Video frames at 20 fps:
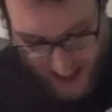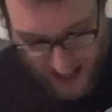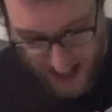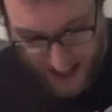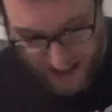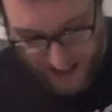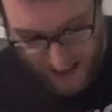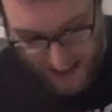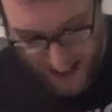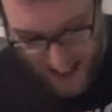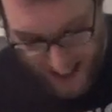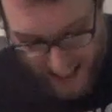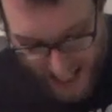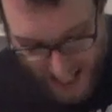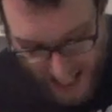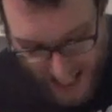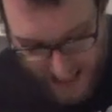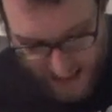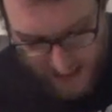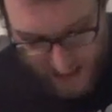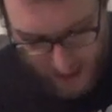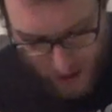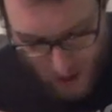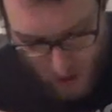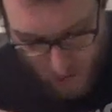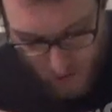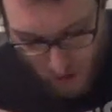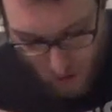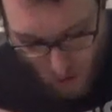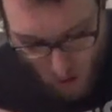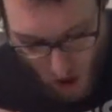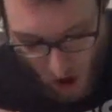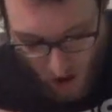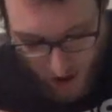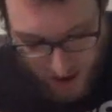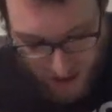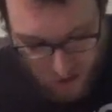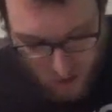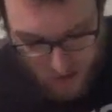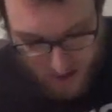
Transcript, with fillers: its innate human qualities